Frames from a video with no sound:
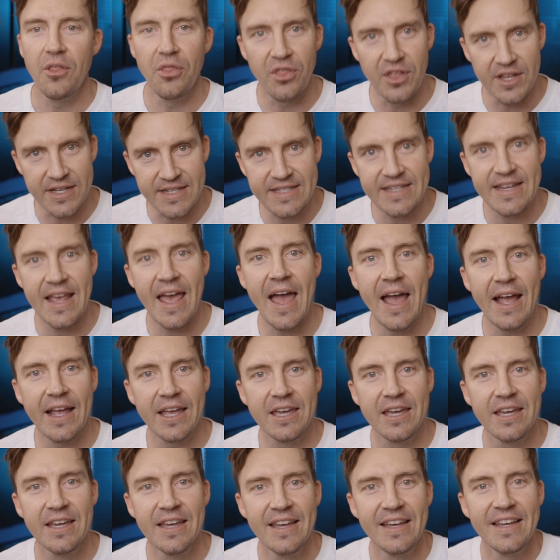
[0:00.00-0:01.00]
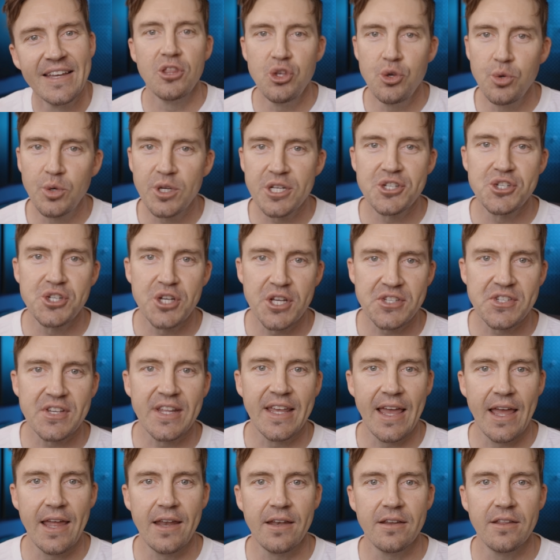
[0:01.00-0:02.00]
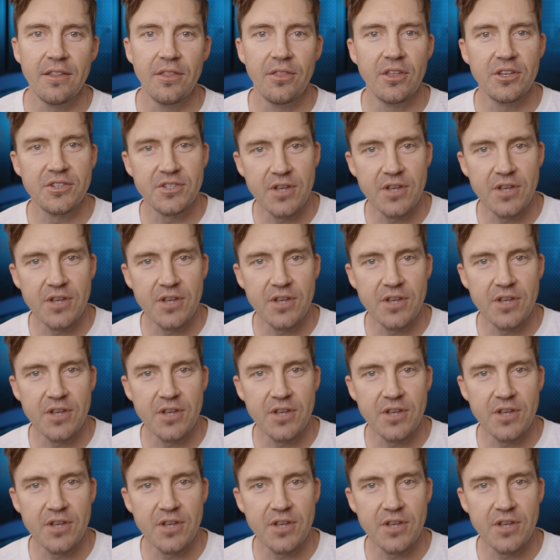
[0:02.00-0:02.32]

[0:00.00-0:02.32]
the tech, you can just get the